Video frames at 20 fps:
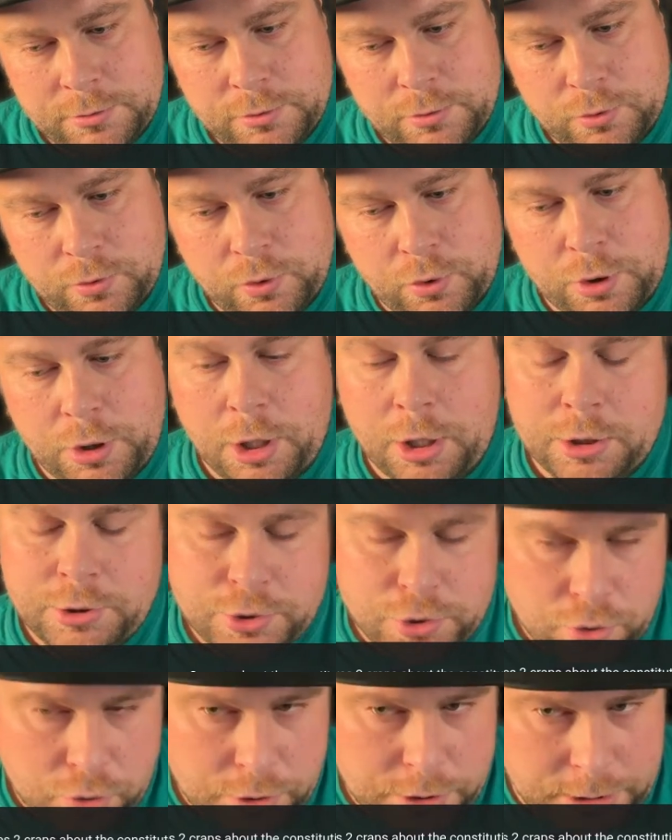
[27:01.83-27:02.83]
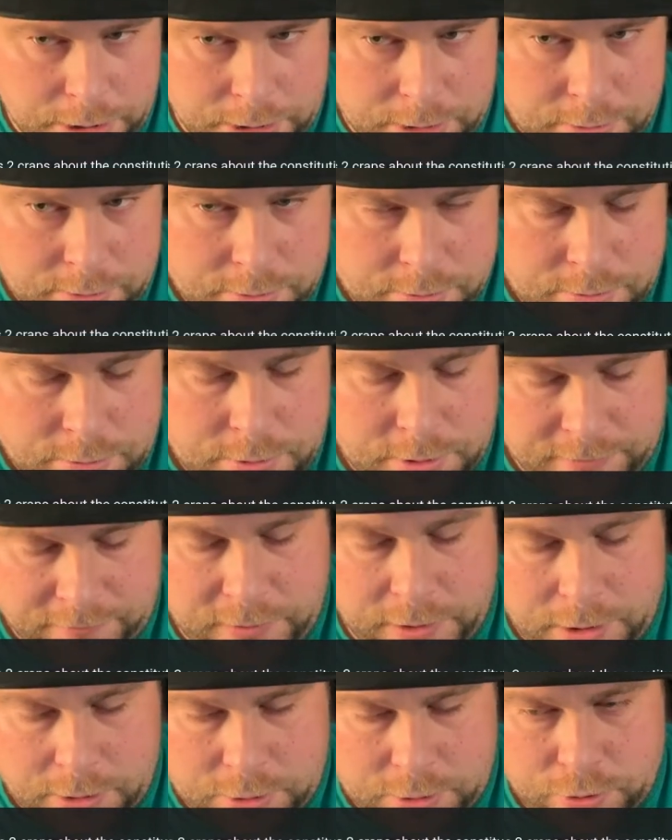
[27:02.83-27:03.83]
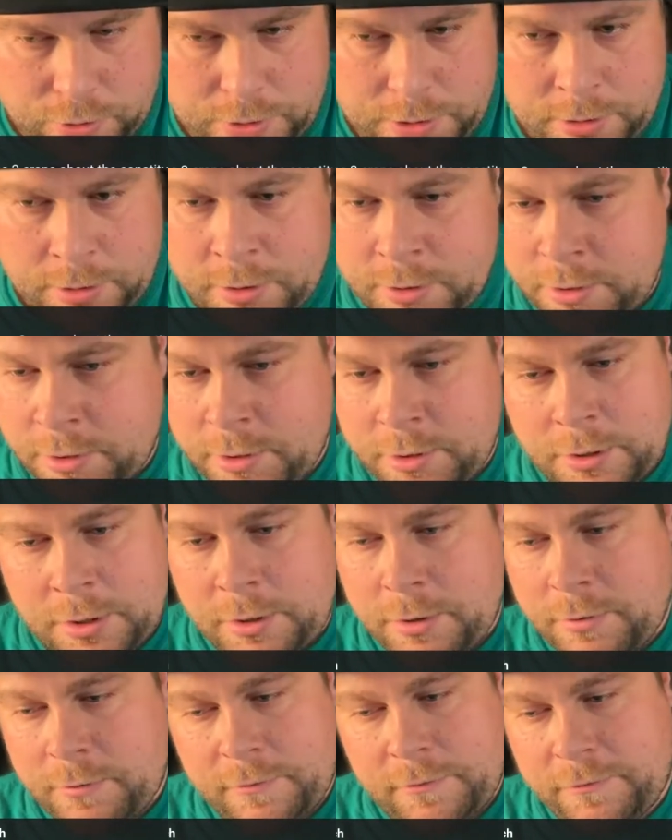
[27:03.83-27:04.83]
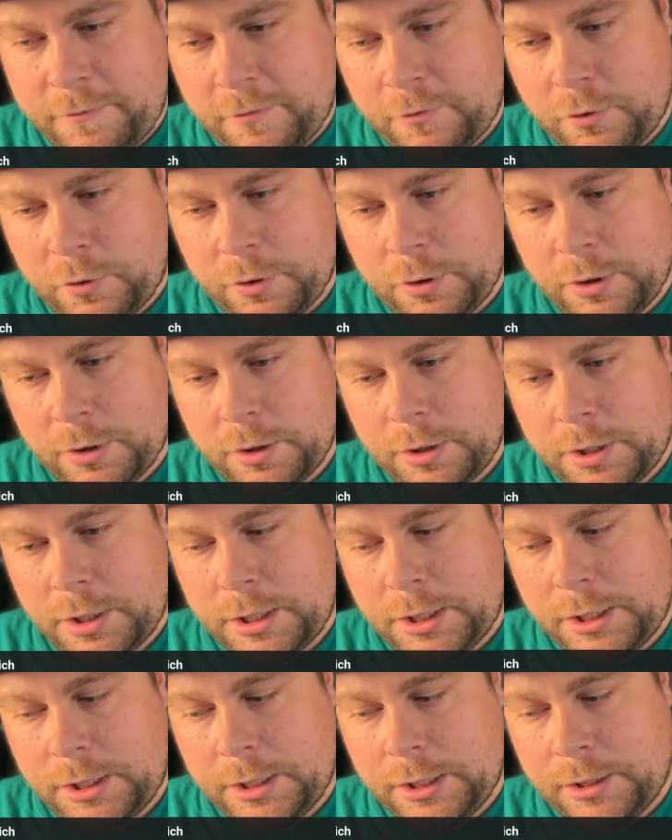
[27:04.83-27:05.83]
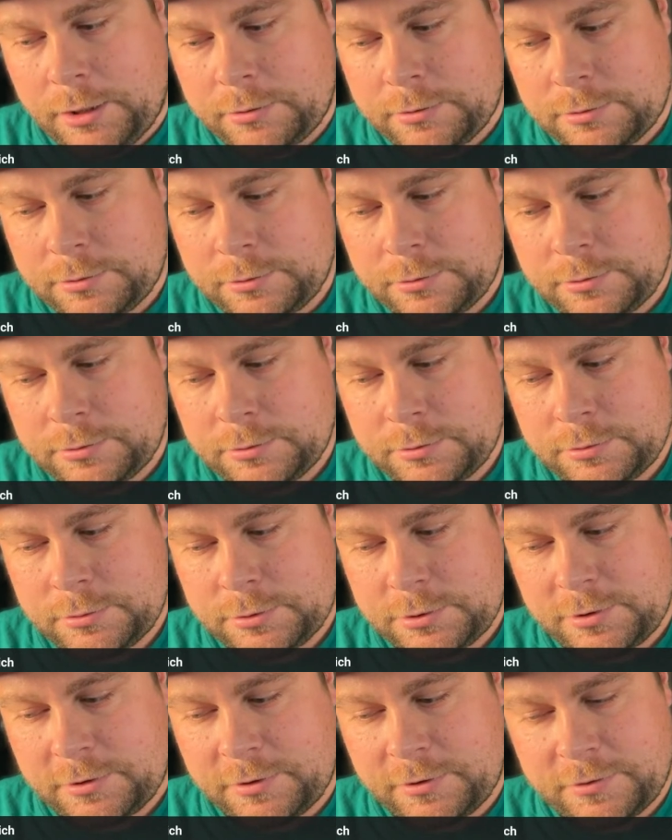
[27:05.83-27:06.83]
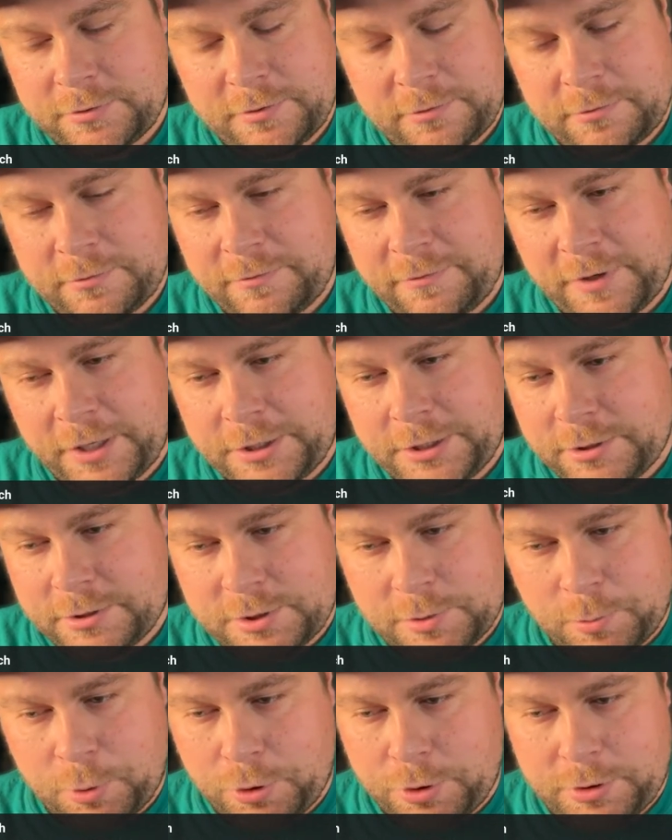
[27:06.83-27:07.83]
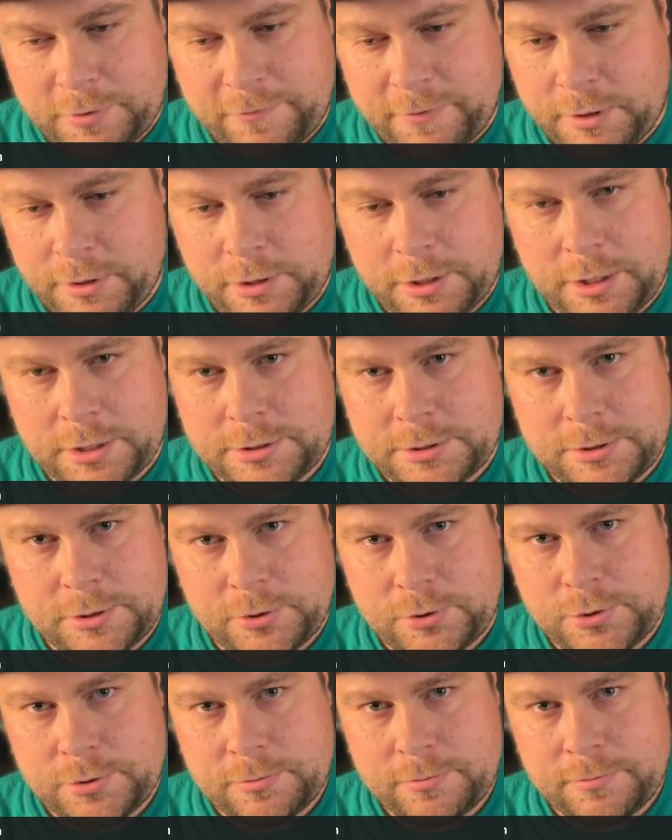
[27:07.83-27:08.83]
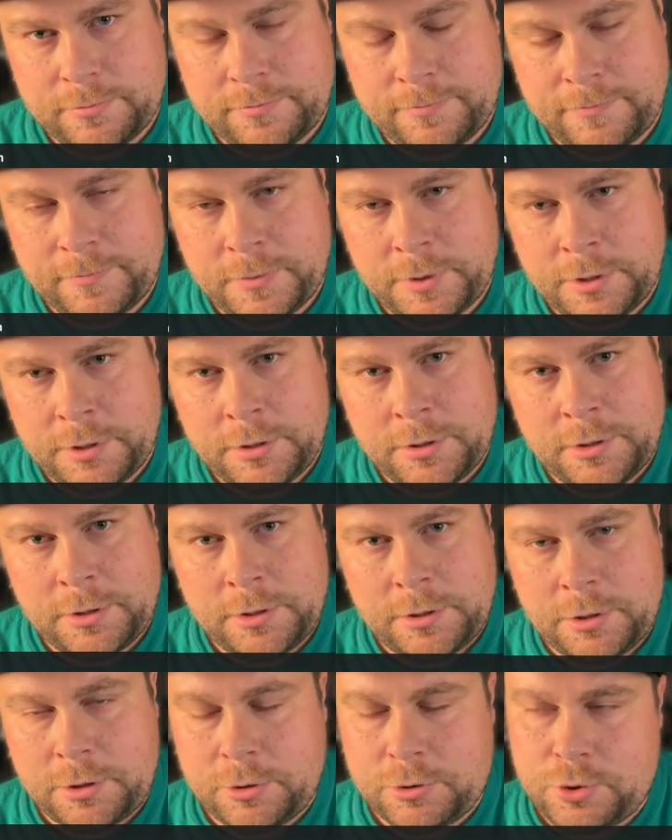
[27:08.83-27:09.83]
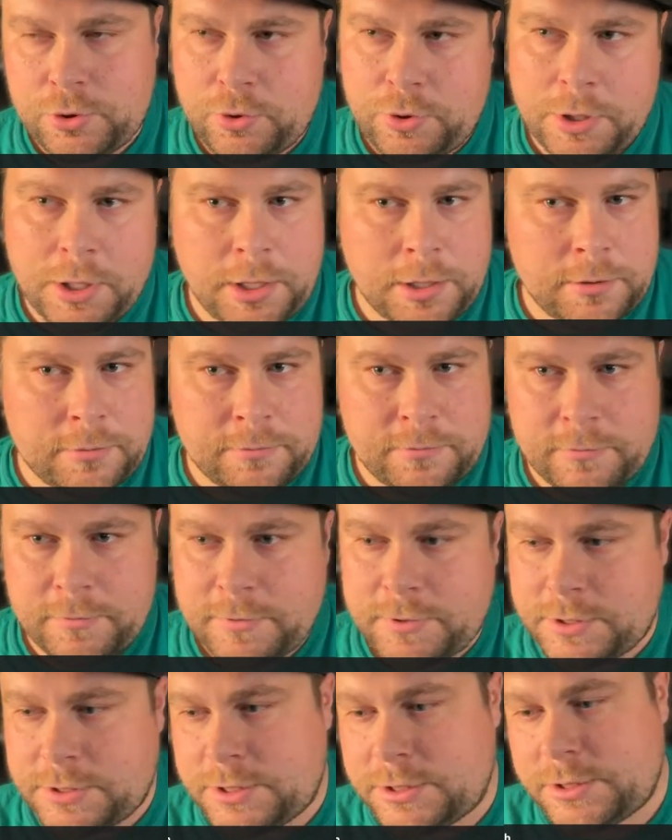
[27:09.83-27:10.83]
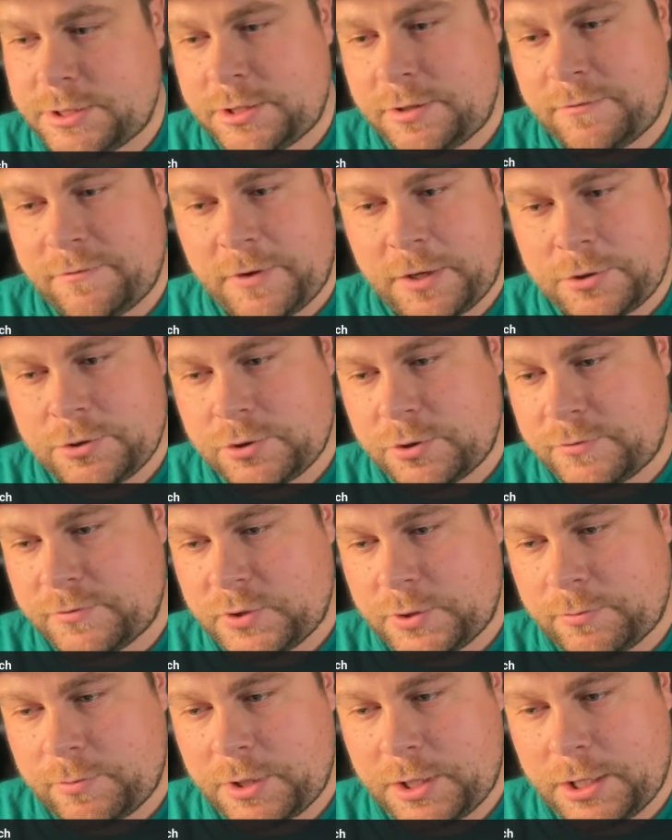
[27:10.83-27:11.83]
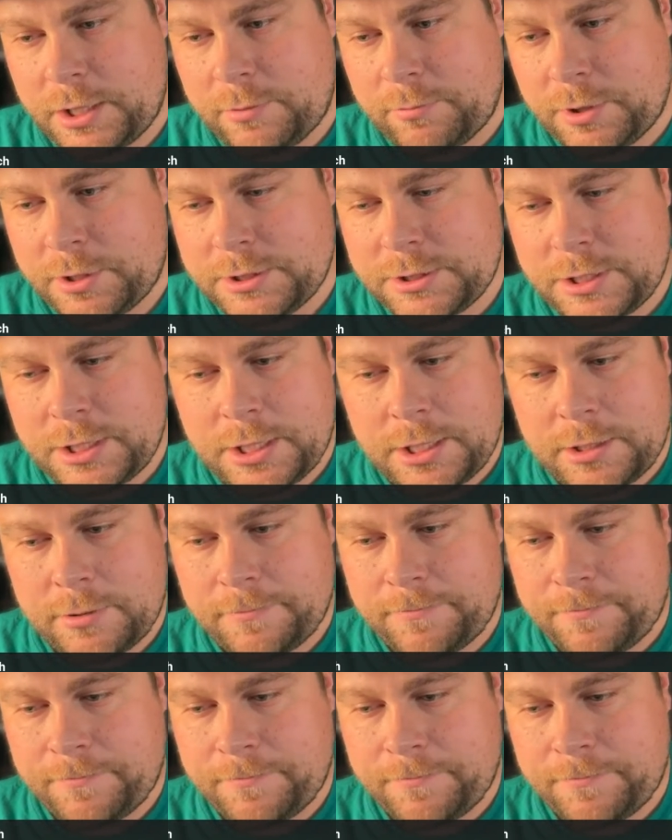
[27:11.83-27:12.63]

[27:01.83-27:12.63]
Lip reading: or are joining, if they are joining, for to fight to support and defend the Constitution. They're joining because it's an adventure of some kind, but it's not